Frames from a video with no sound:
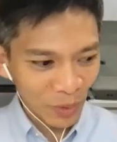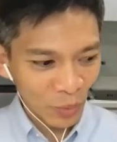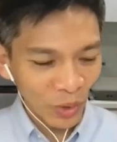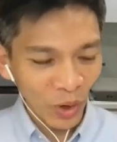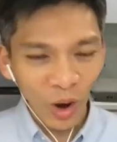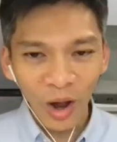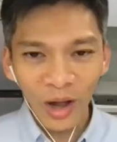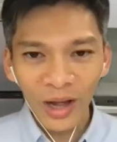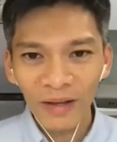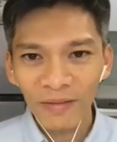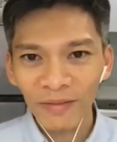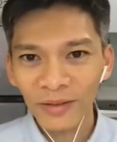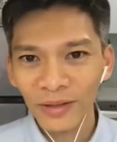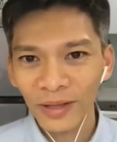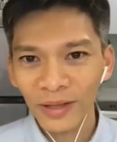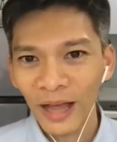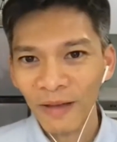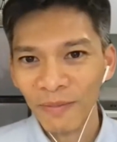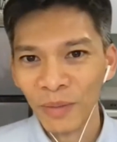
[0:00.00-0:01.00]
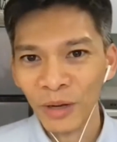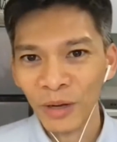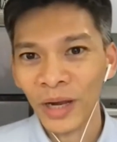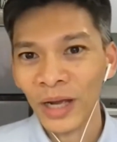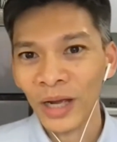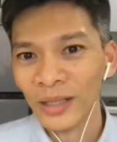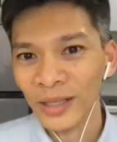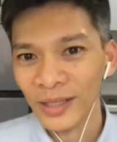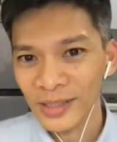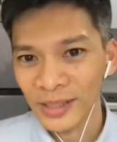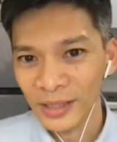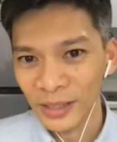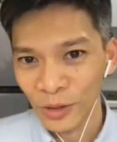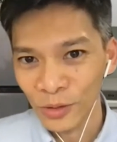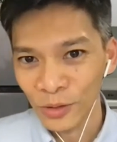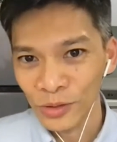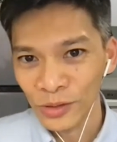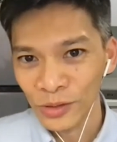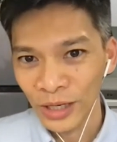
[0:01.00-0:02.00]
we all have Mariellas
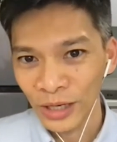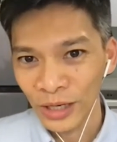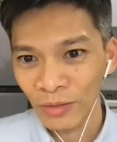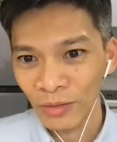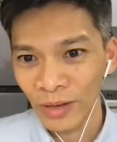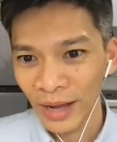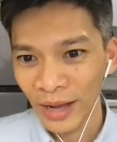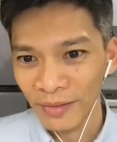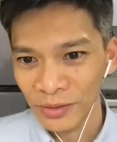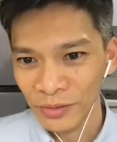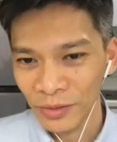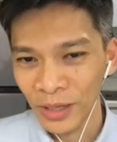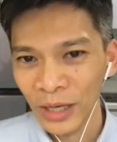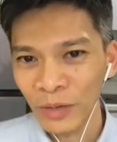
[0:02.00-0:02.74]
in our lives, right?